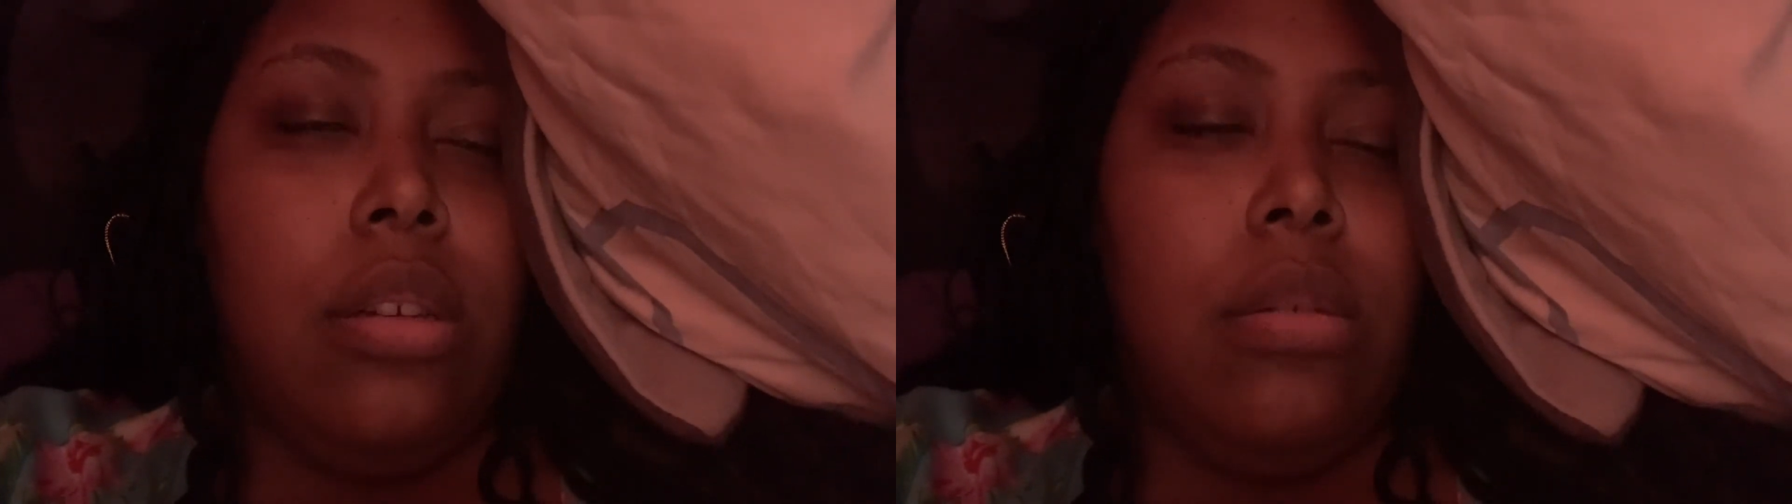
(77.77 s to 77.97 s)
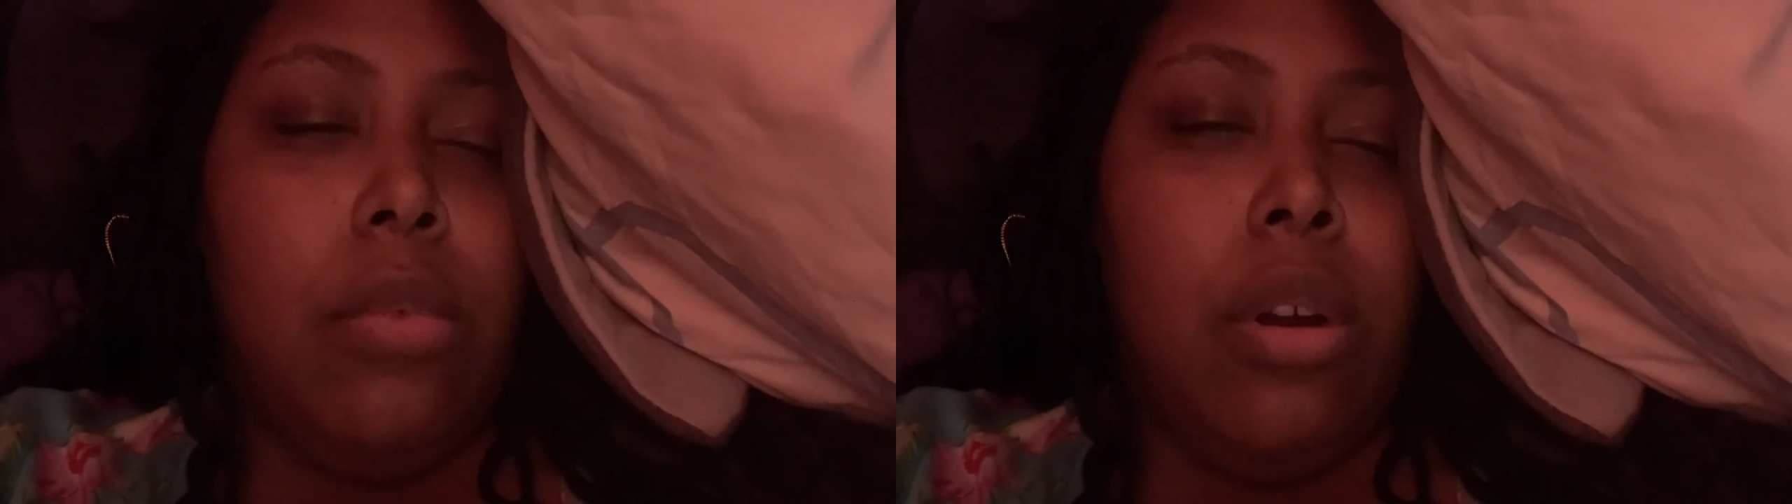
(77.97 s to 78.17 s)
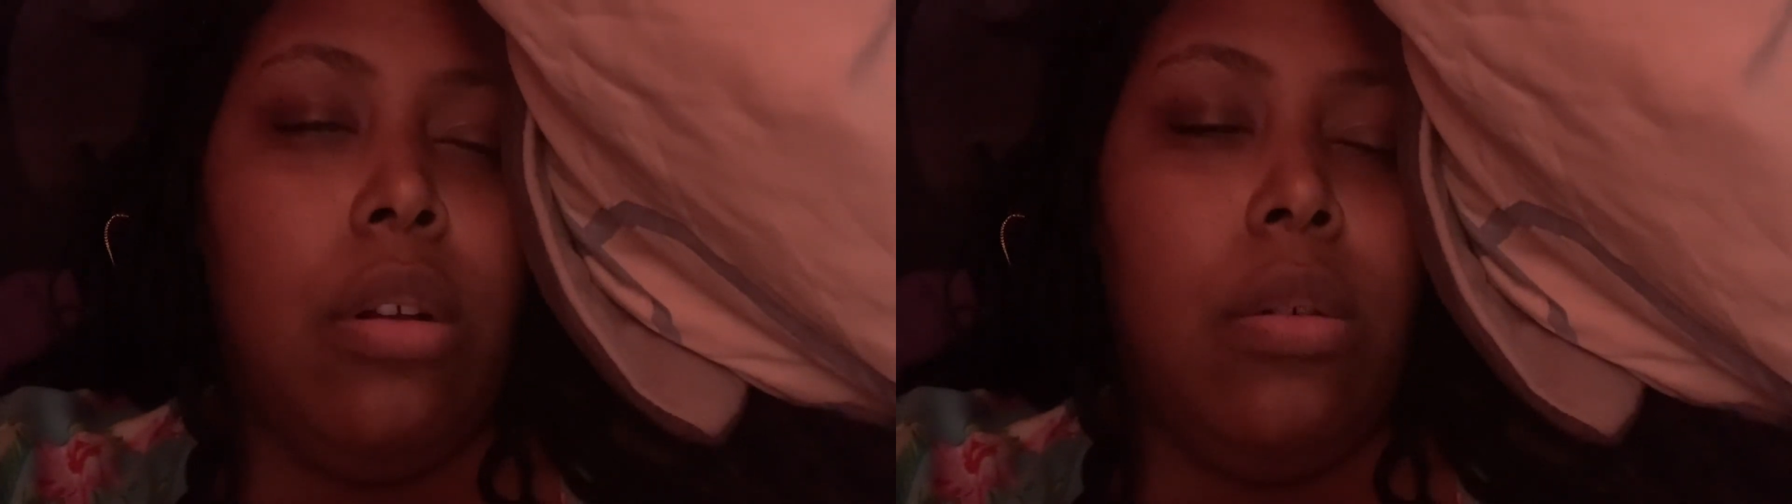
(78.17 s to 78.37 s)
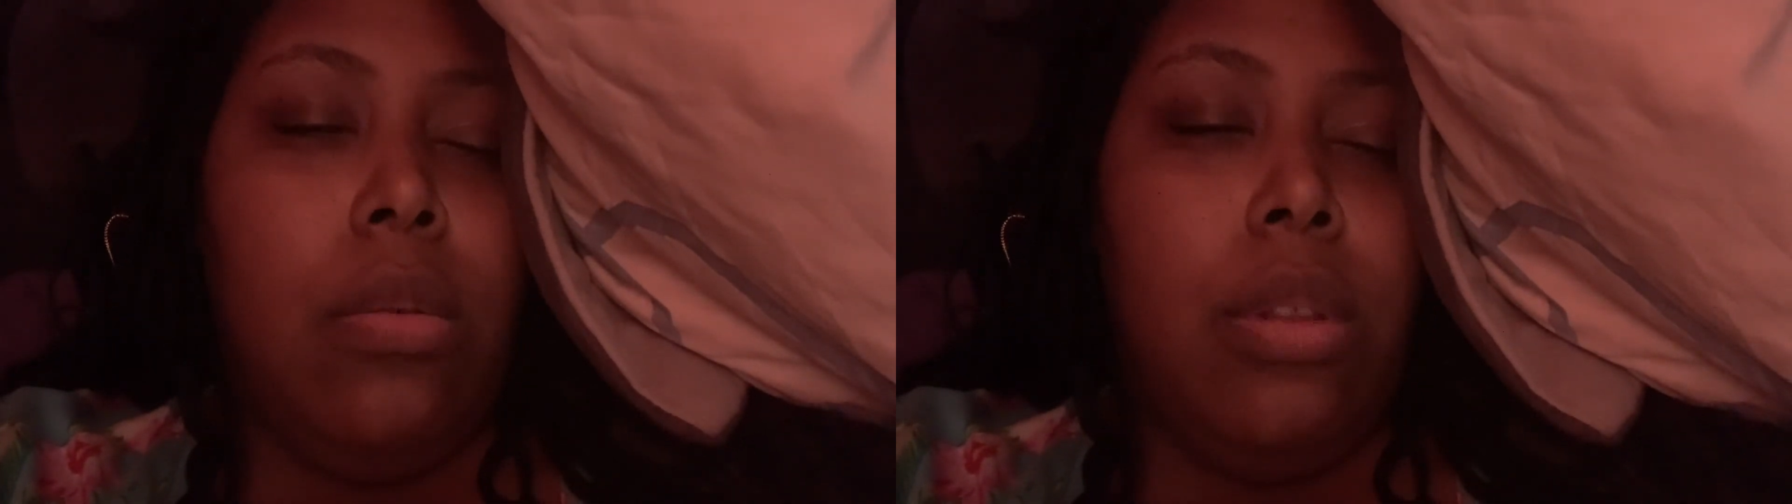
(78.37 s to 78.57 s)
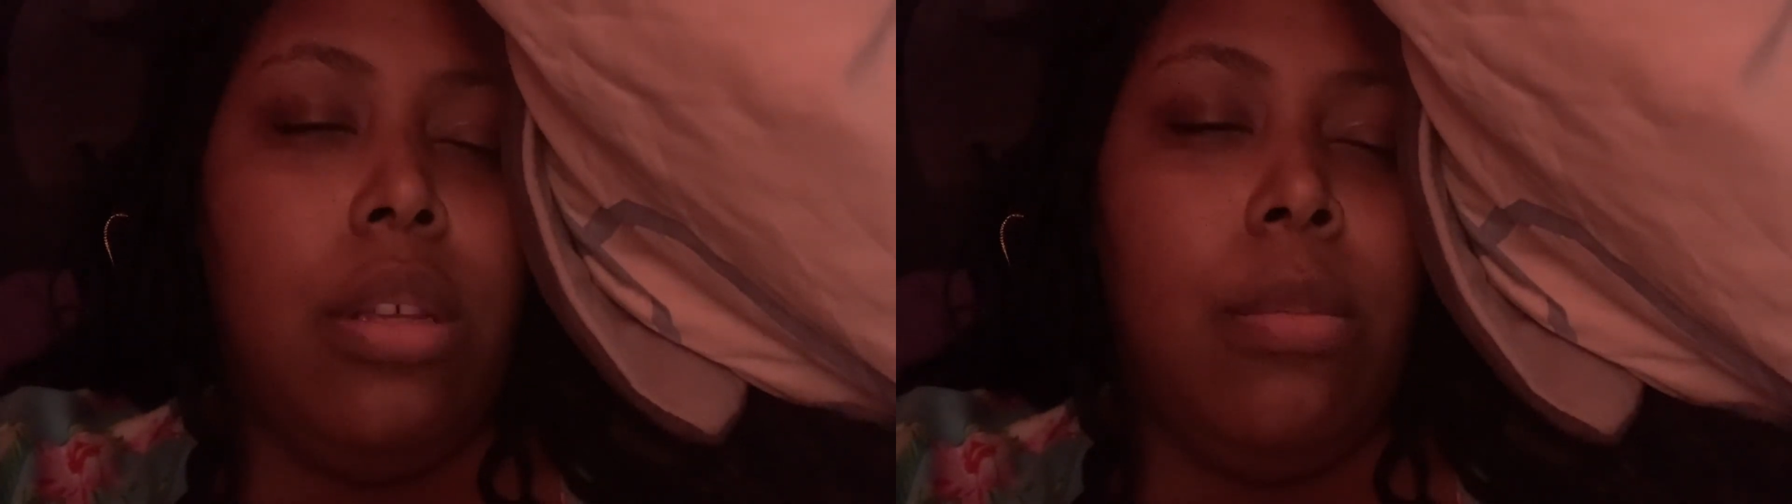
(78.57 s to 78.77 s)
tomorrow
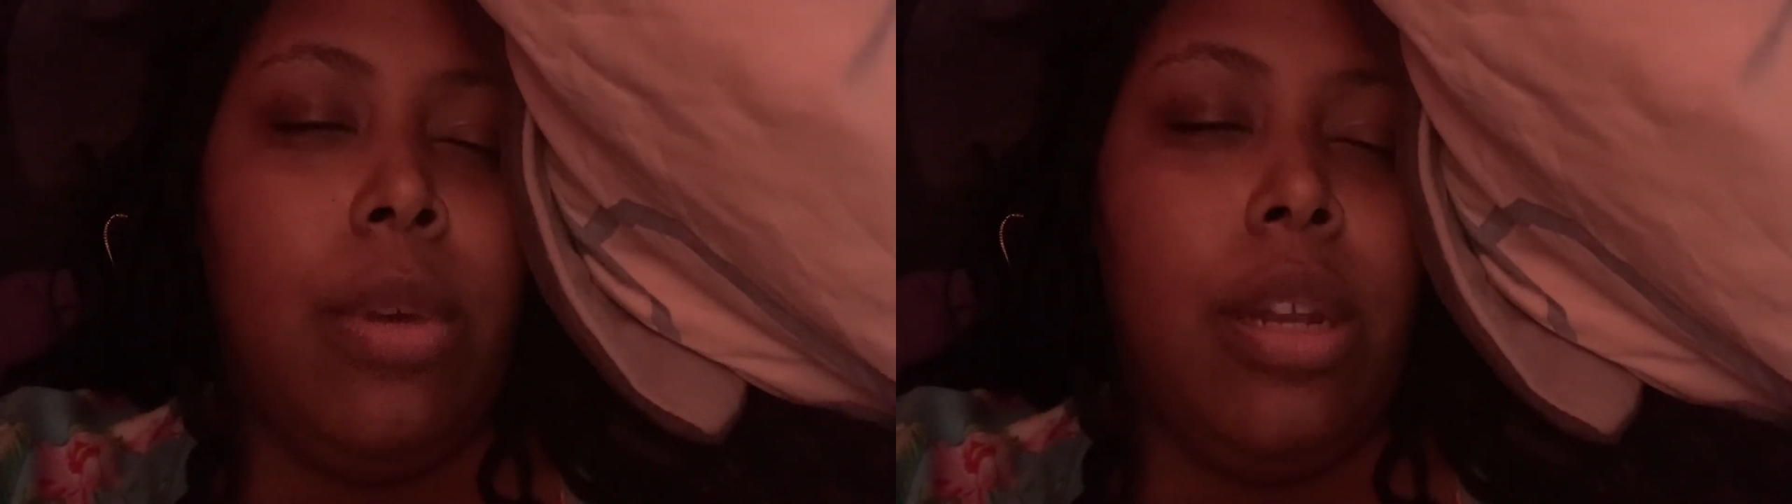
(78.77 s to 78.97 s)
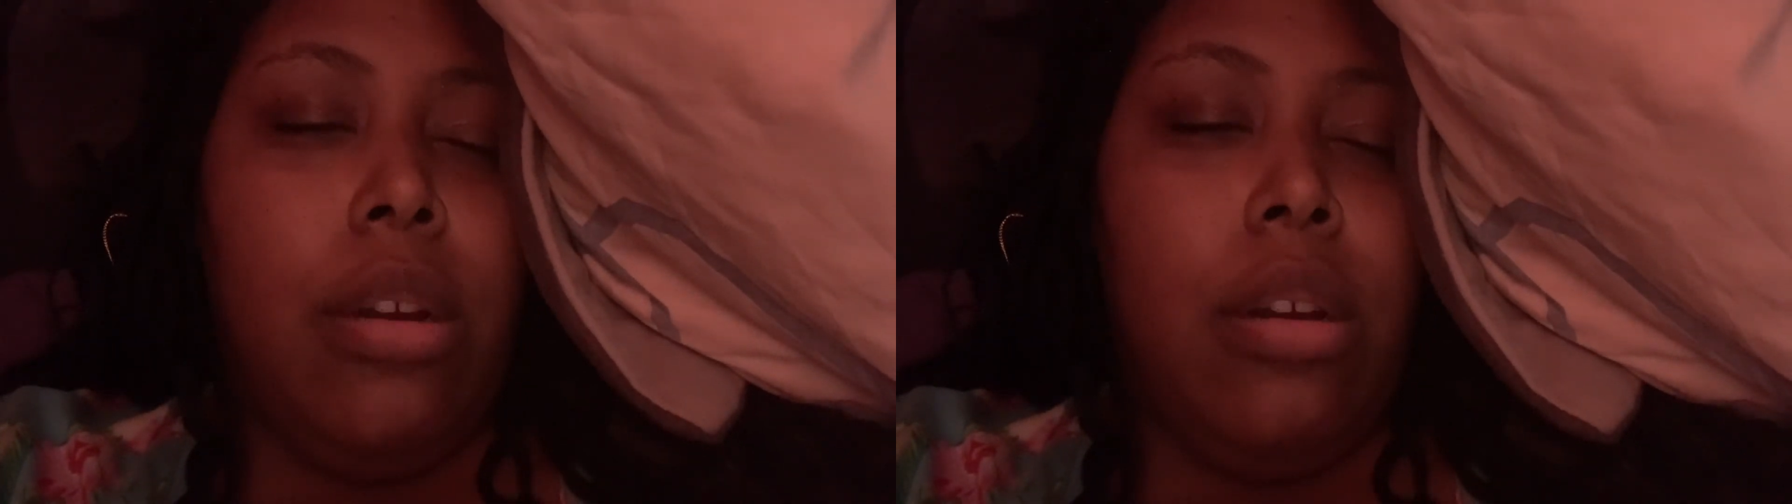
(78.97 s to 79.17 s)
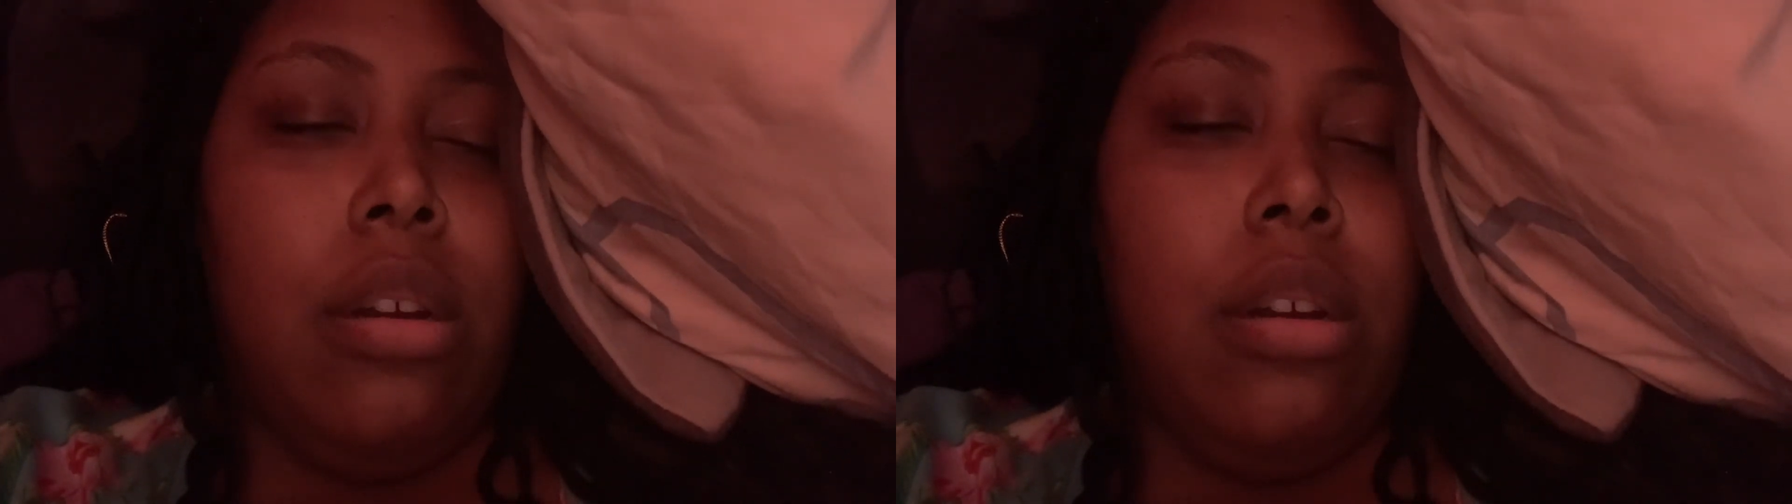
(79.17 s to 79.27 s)
with a better